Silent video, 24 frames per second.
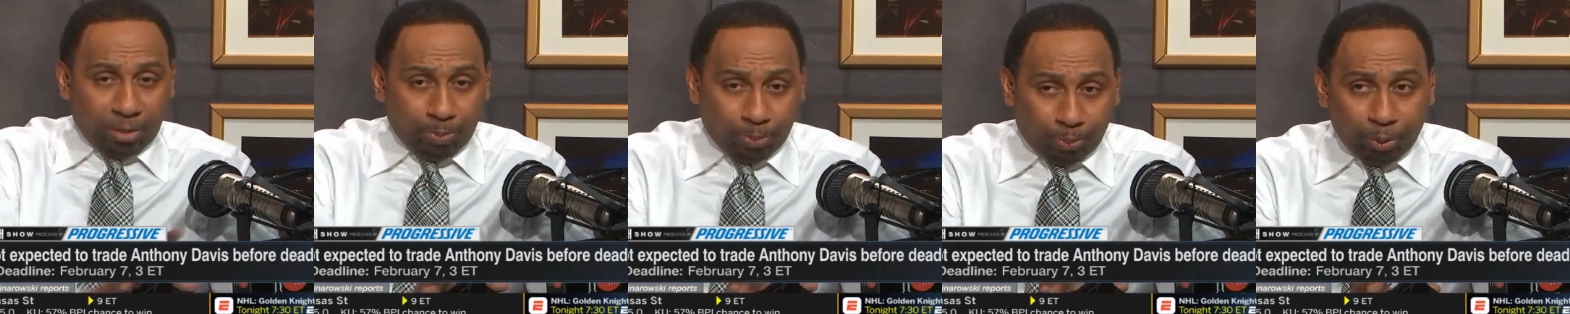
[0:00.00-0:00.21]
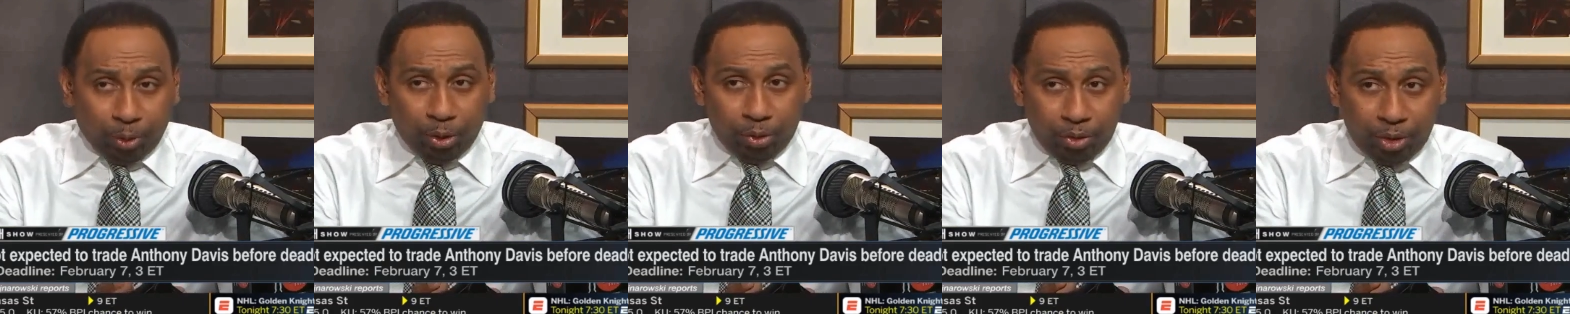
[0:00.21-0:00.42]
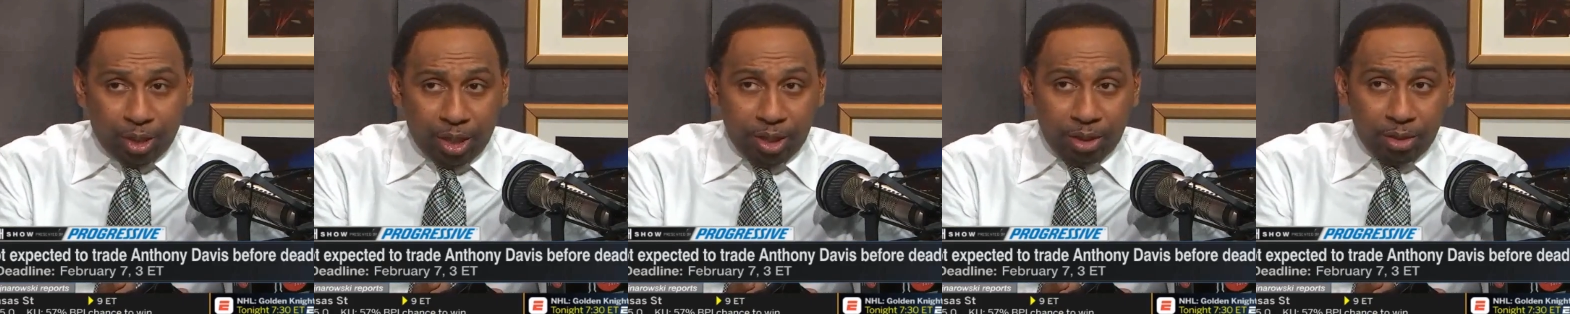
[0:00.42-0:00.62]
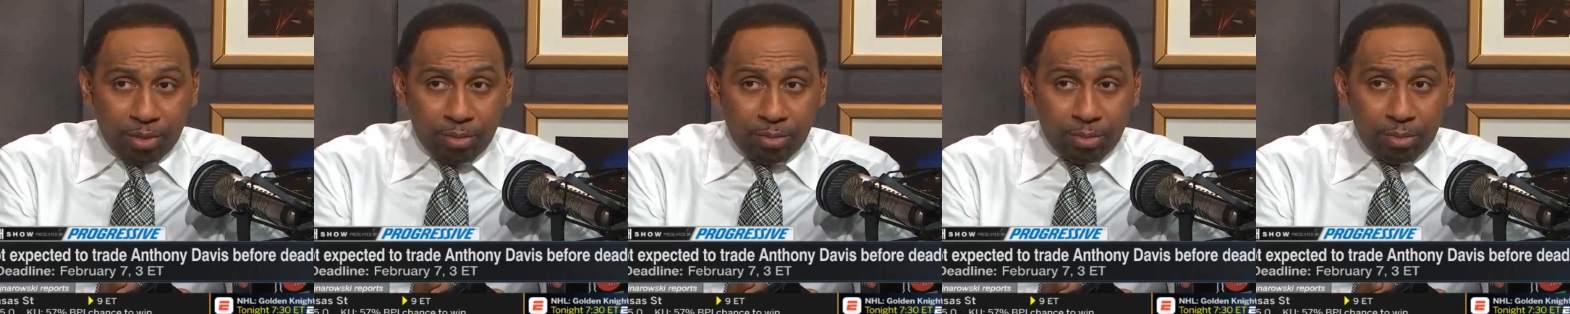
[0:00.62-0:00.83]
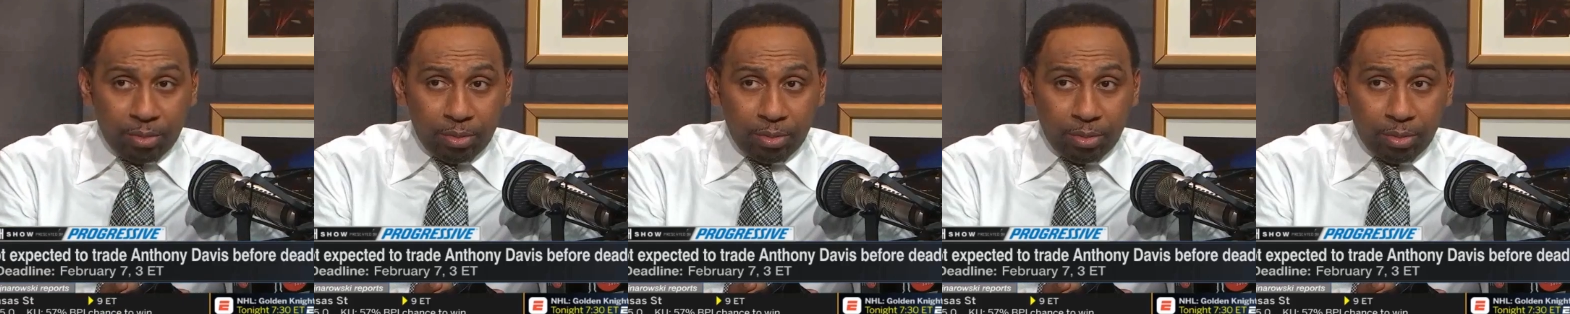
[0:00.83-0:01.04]
brilliant
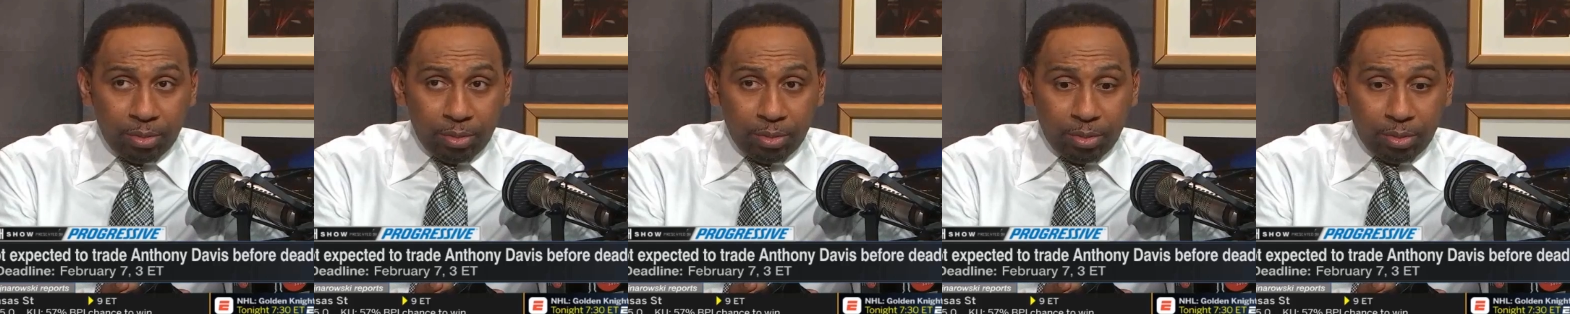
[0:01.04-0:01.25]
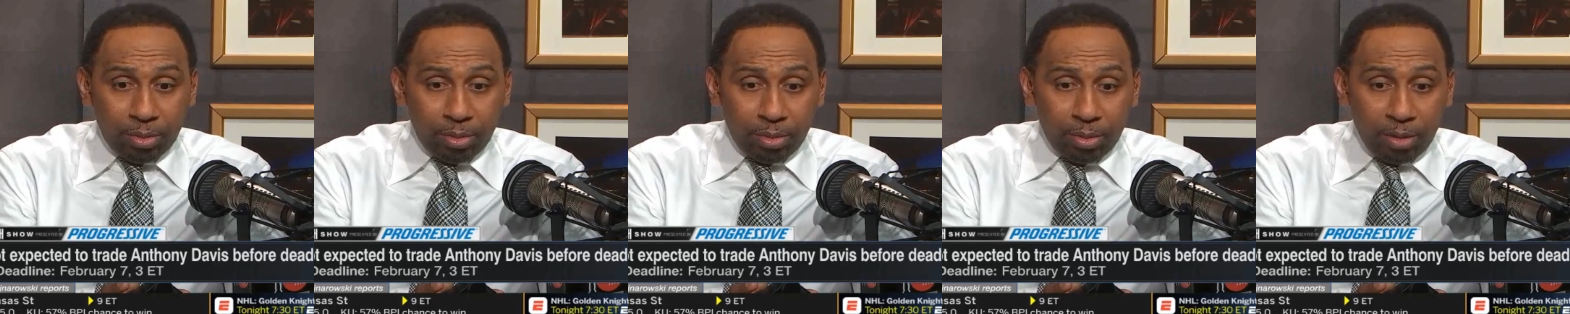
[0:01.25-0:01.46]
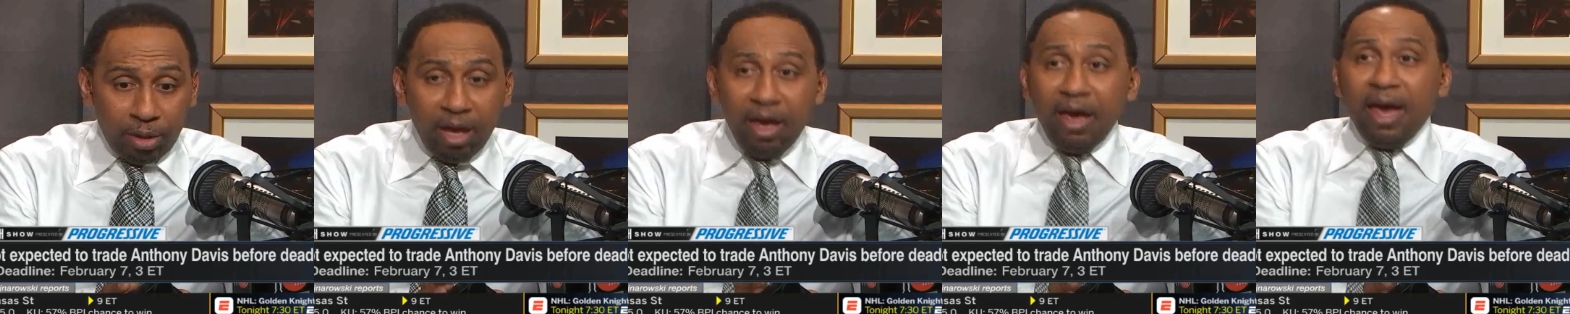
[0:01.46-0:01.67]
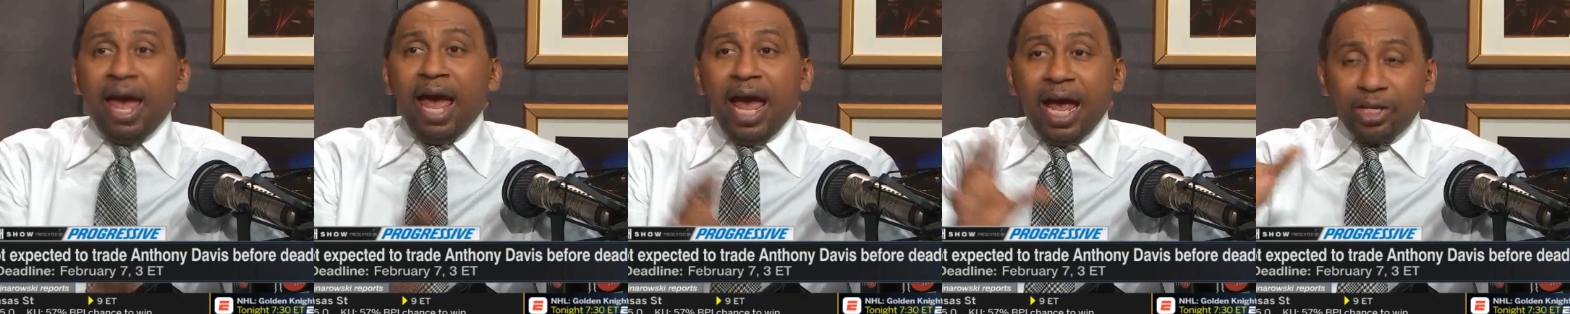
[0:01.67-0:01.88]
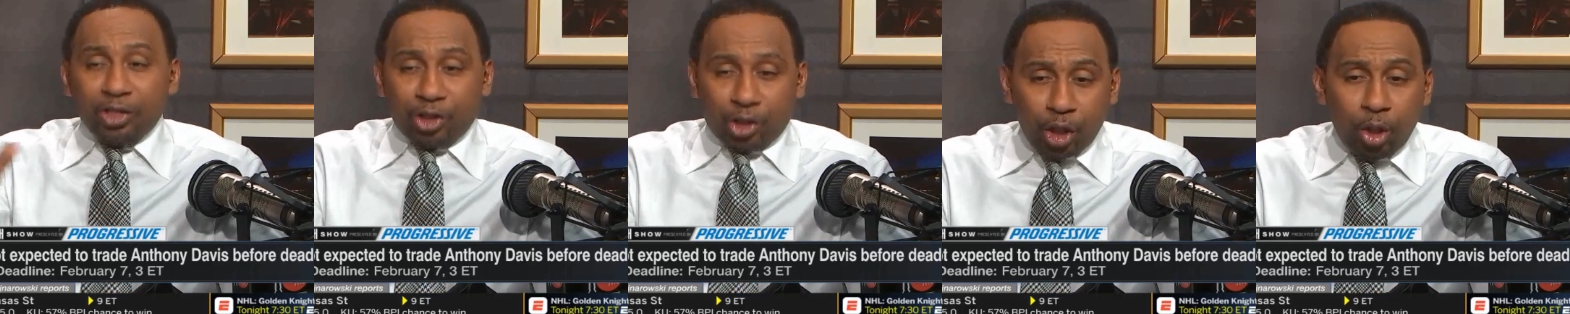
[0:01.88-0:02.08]

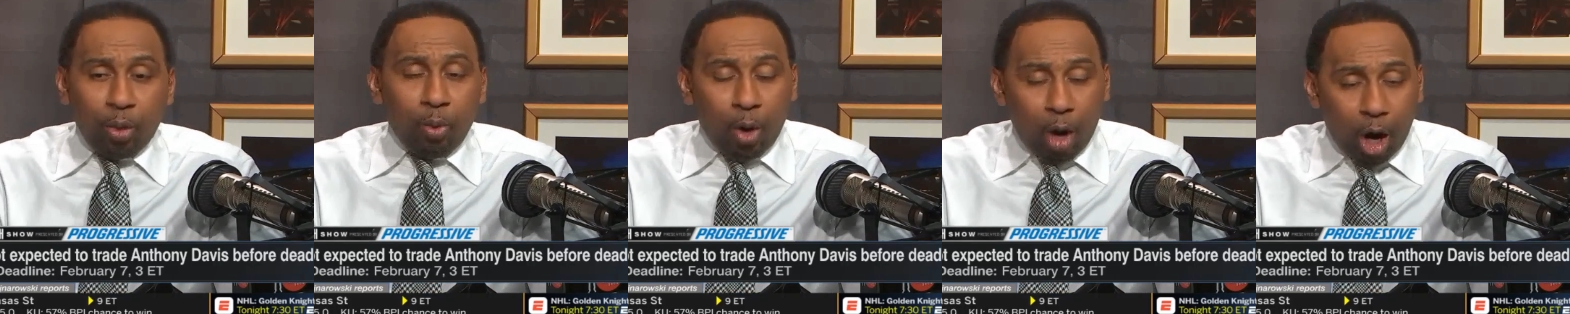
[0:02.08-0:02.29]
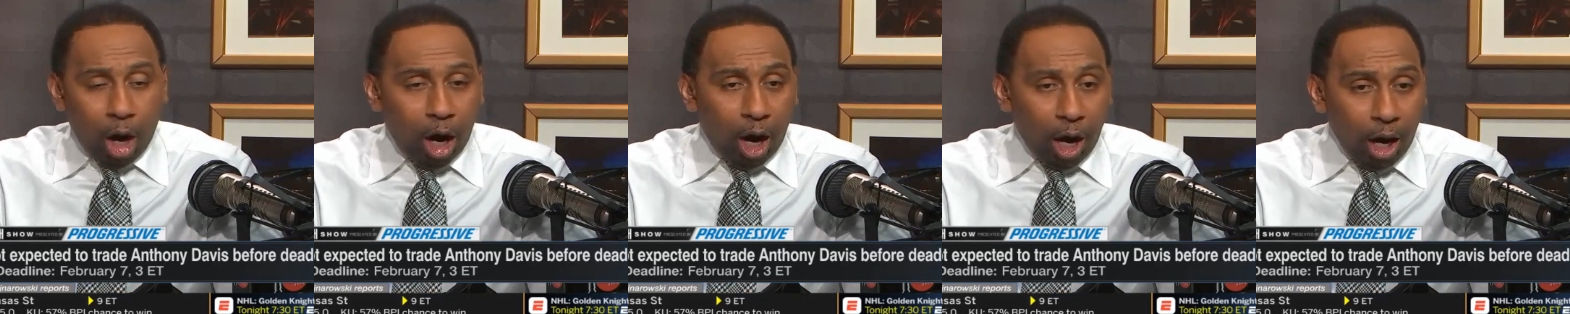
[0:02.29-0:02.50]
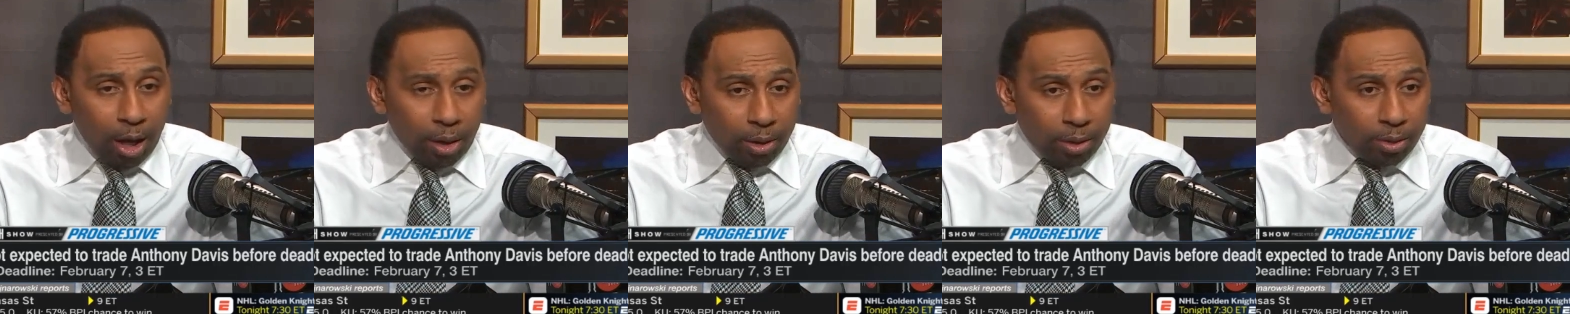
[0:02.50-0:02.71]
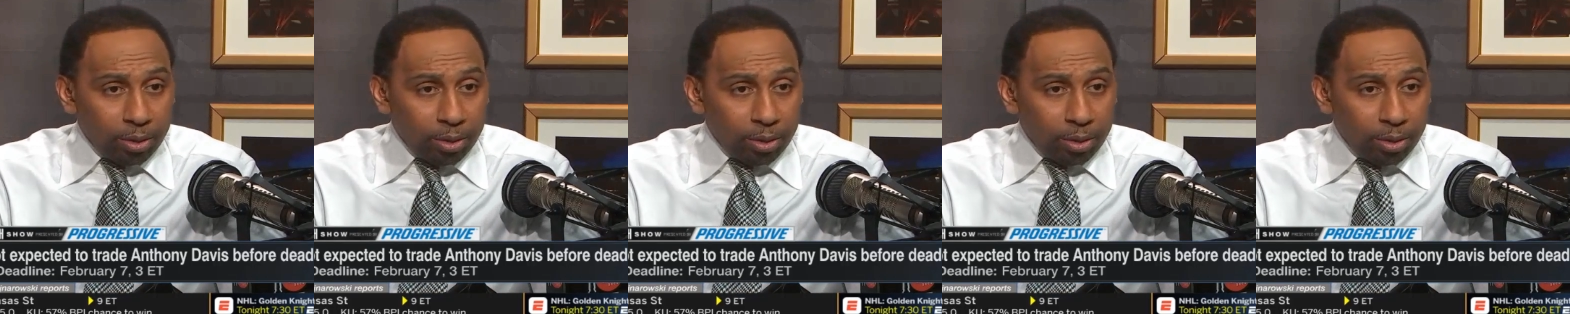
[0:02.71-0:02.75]
as you are